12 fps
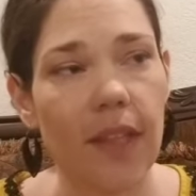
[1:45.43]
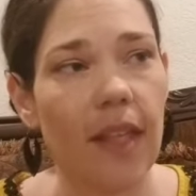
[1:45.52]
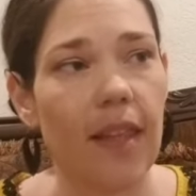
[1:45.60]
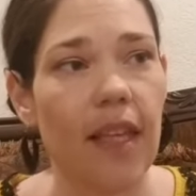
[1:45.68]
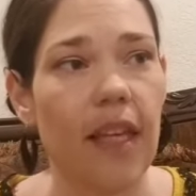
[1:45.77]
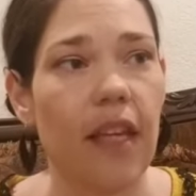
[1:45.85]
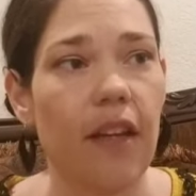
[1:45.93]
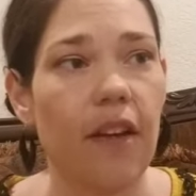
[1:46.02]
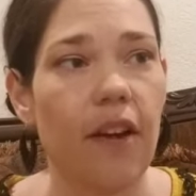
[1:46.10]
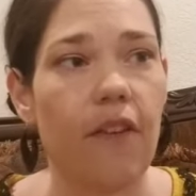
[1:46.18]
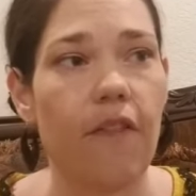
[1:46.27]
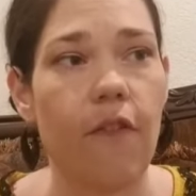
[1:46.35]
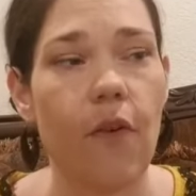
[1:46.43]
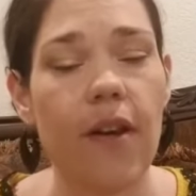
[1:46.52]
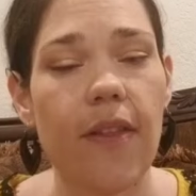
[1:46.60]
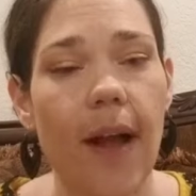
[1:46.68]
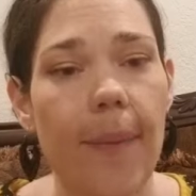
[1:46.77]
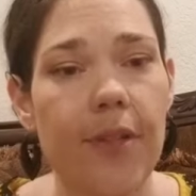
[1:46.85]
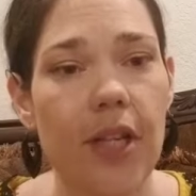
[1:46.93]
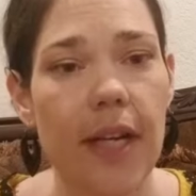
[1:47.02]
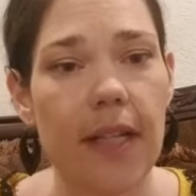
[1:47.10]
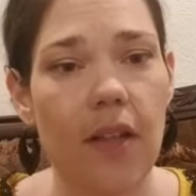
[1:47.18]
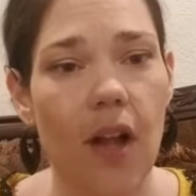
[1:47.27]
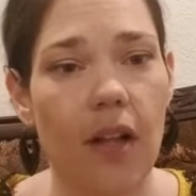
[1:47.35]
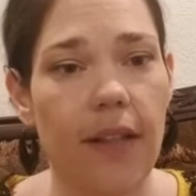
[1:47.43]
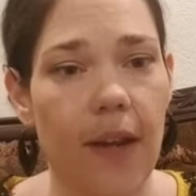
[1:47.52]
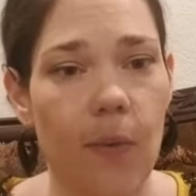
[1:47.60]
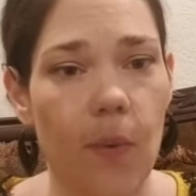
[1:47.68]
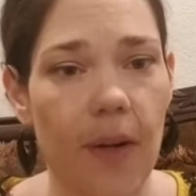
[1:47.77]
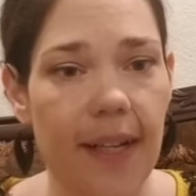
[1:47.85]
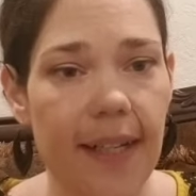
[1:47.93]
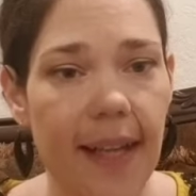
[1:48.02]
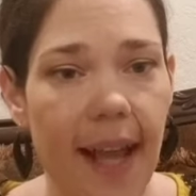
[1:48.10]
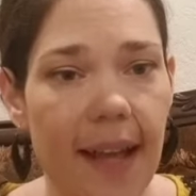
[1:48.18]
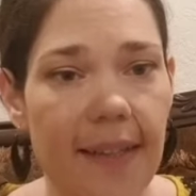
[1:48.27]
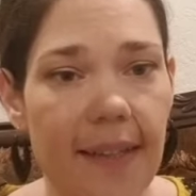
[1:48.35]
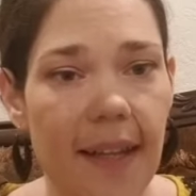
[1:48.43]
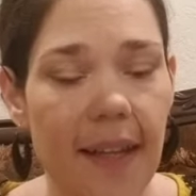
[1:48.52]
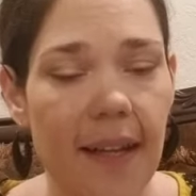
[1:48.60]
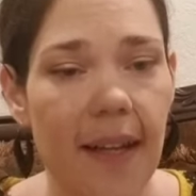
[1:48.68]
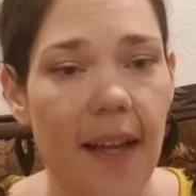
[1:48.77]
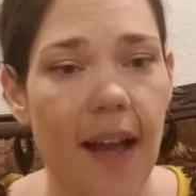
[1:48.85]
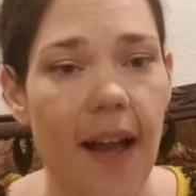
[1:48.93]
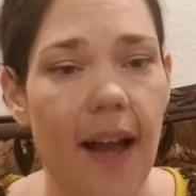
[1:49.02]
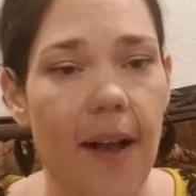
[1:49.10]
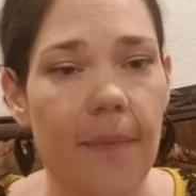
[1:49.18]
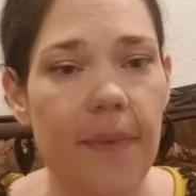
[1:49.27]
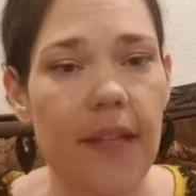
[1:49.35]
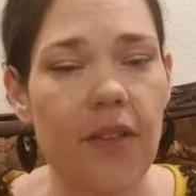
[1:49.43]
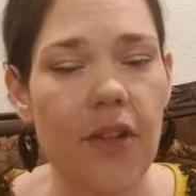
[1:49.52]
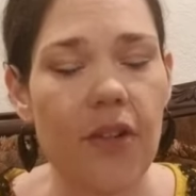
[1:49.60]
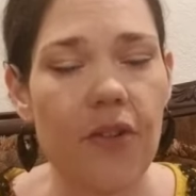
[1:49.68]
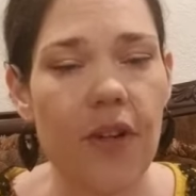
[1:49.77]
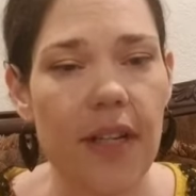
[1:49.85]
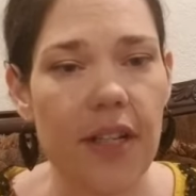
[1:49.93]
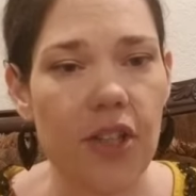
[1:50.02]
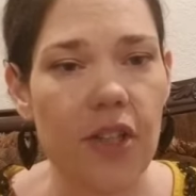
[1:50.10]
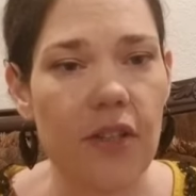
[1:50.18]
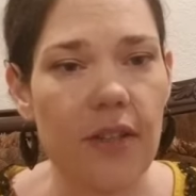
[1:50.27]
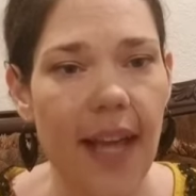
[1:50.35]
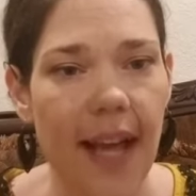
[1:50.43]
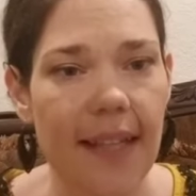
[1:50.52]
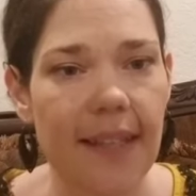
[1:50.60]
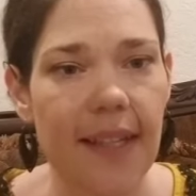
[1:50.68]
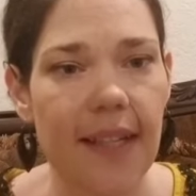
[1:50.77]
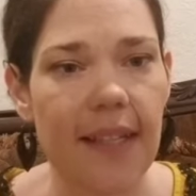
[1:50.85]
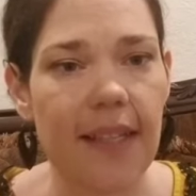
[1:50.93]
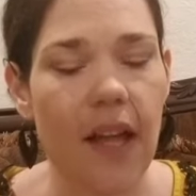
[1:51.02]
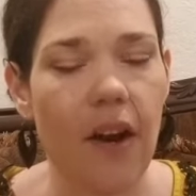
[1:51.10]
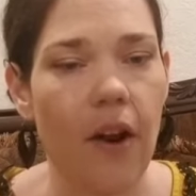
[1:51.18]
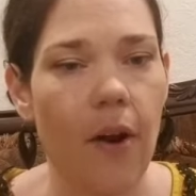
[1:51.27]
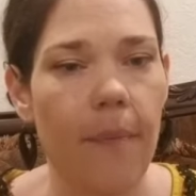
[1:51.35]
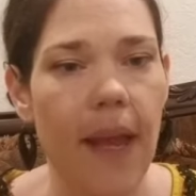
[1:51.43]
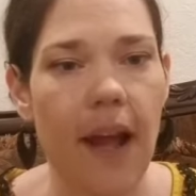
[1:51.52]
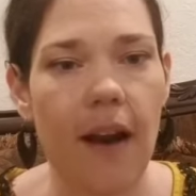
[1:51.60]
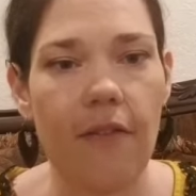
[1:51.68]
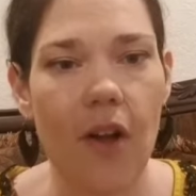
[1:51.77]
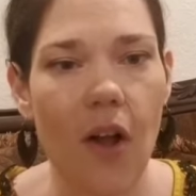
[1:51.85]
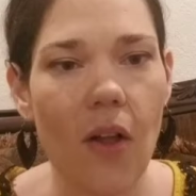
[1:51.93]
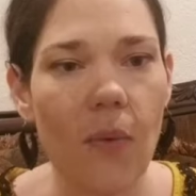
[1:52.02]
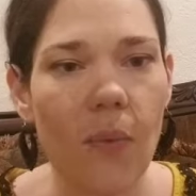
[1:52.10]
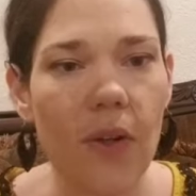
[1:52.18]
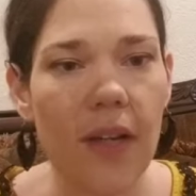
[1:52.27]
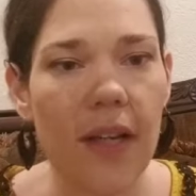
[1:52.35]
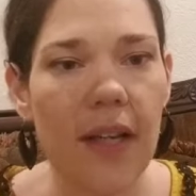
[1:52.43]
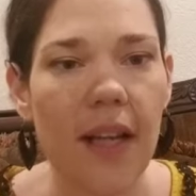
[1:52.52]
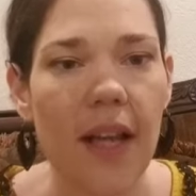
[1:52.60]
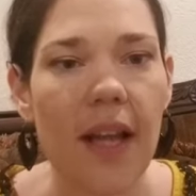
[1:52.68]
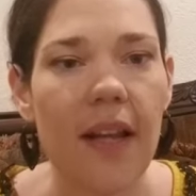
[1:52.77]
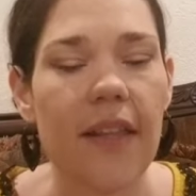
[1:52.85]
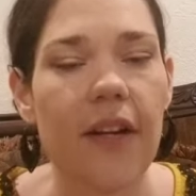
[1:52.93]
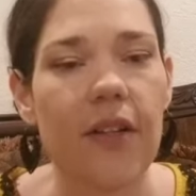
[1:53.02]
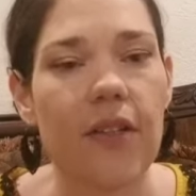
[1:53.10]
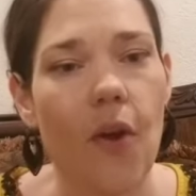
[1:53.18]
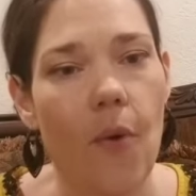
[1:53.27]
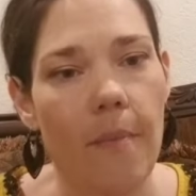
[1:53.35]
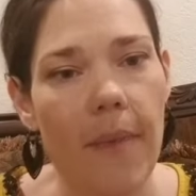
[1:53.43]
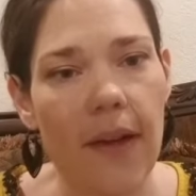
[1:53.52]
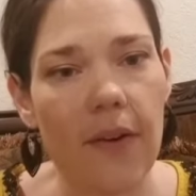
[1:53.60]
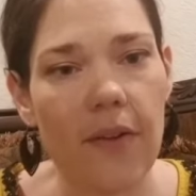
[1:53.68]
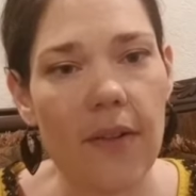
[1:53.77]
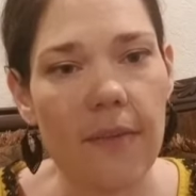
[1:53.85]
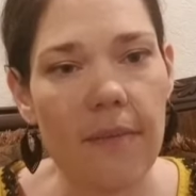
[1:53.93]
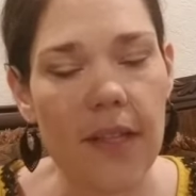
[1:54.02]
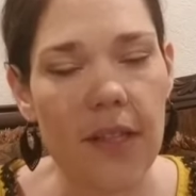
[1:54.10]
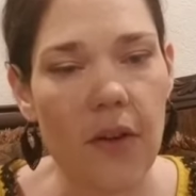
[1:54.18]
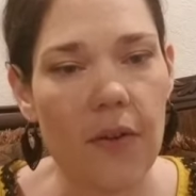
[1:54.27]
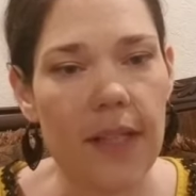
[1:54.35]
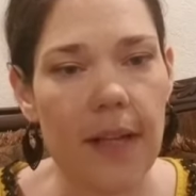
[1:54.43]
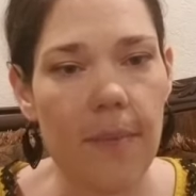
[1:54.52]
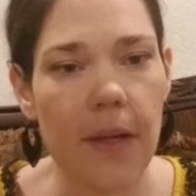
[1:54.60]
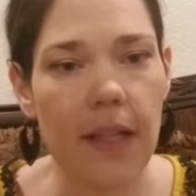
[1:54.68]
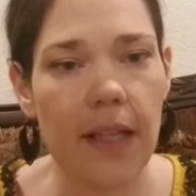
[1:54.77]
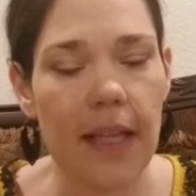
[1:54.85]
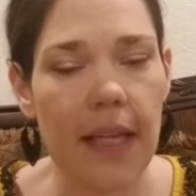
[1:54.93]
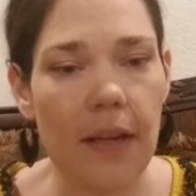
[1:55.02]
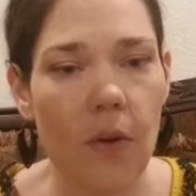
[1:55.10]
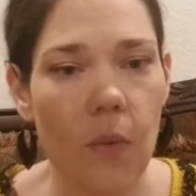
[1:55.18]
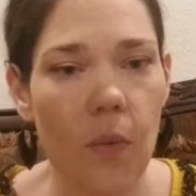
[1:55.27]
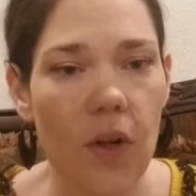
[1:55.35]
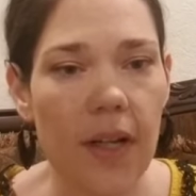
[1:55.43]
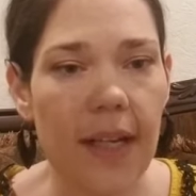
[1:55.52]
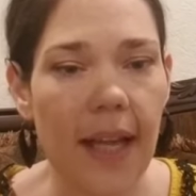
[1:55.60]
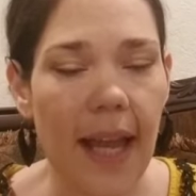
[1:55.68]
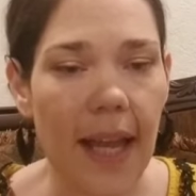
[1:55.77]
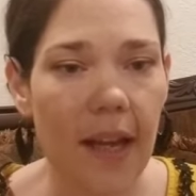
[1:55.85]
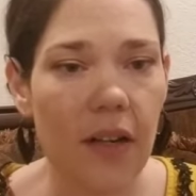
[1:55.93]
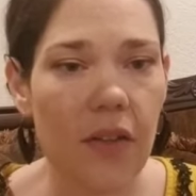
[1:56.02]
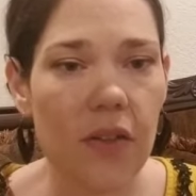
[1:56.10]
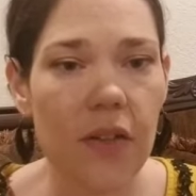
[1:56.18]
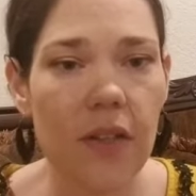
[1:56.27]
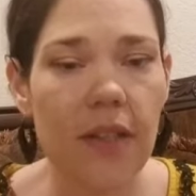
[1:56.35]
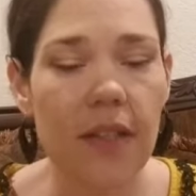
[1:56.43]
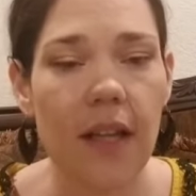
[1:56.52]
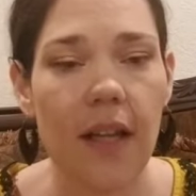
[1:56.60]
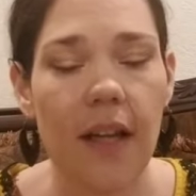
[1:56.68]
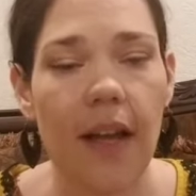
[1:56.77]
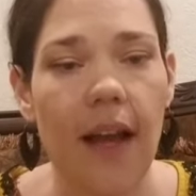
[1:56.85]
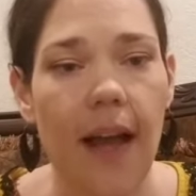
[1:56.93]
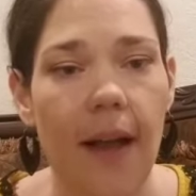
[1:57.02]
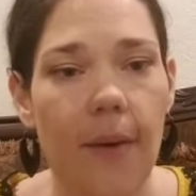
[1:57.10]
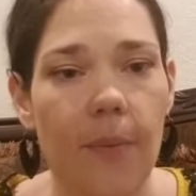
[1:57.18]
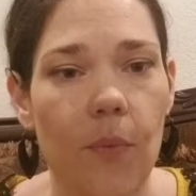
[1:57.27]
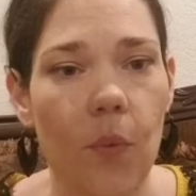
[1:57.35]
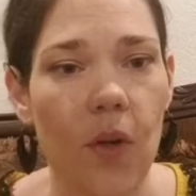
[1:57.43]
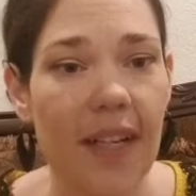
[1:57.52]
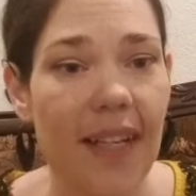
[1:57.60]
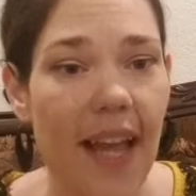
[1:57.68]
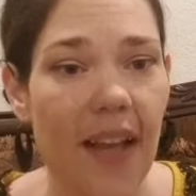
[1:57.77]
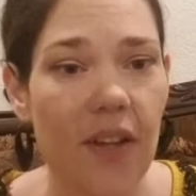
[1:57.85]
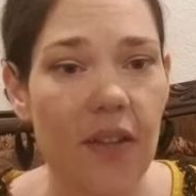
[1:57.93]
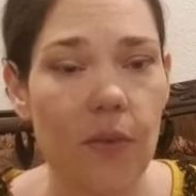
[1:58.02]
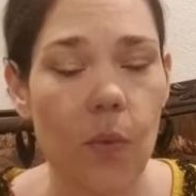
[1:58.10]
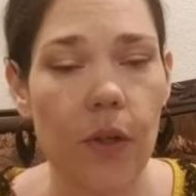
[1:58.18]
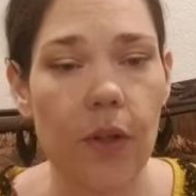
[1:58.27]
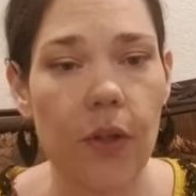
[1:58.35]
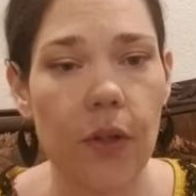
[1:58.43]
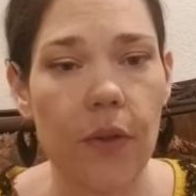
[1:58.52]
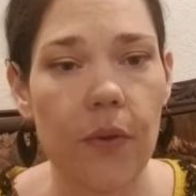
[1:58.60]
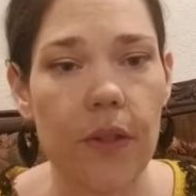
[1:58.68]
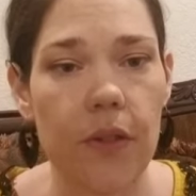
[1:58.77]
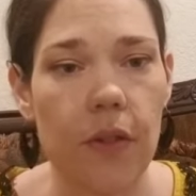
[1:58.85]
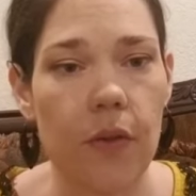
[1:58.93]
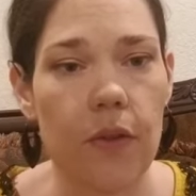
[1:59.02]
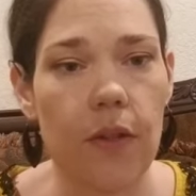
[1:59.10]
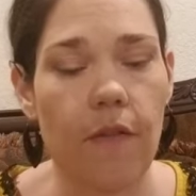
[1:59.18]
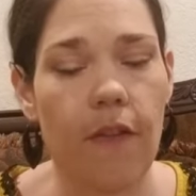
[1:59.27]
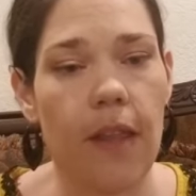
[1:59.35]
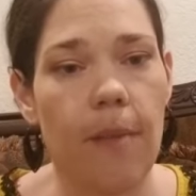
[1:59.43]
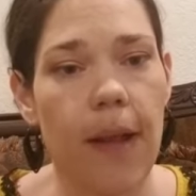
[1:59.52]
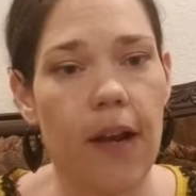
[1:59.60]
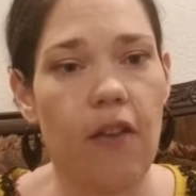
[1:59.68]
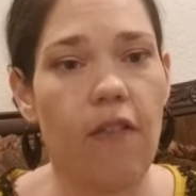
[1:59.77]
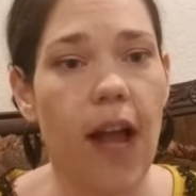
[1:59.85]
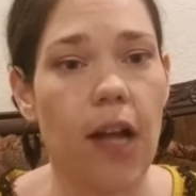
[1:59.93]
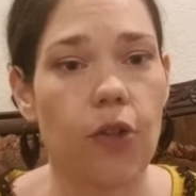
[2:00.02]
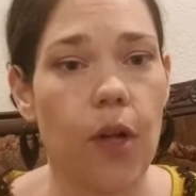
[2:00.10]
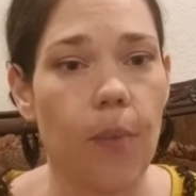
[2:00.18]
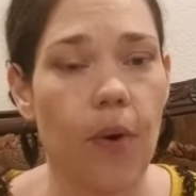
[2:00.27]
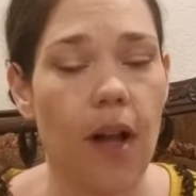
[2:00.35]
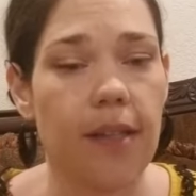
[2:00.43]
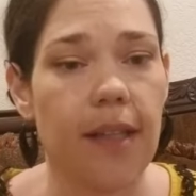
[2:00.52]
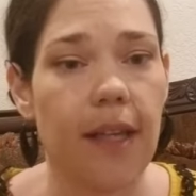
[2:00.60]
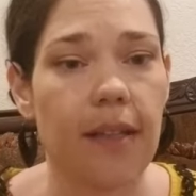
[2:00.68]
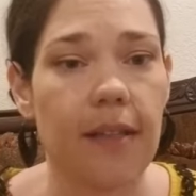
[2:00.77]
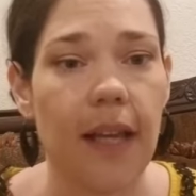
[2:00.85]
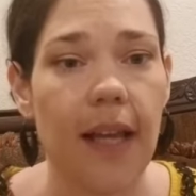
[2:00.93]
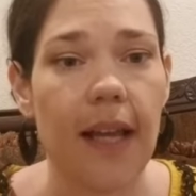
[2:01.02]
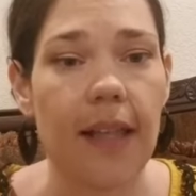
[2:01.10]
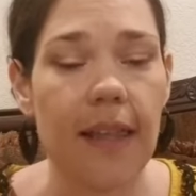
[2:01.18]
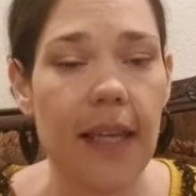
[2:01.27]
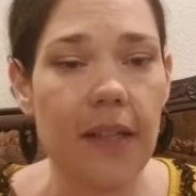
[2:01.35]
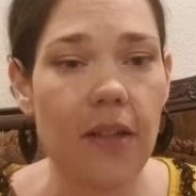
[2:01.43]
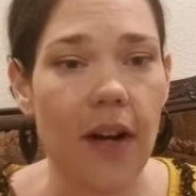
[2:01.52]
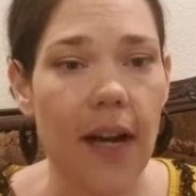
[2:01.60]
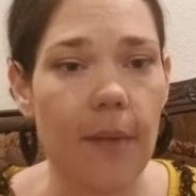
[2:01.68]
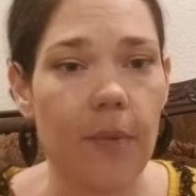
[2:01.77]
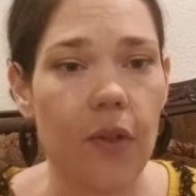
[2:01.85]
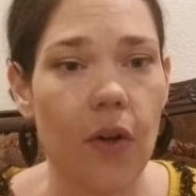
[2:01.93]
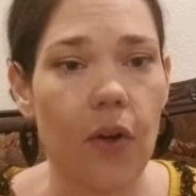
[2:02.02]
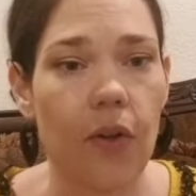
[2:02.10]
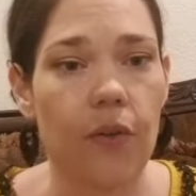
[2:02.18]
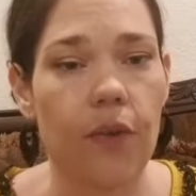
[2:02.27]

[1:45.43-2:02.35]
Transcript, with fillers: The fourth option is called a wooden casket. Um, these are traditional caskets that are made out of all wood. There is no metal, so typically wood handles, um, wood nails, wood glue is used in the manufacturing process. These are able to go to the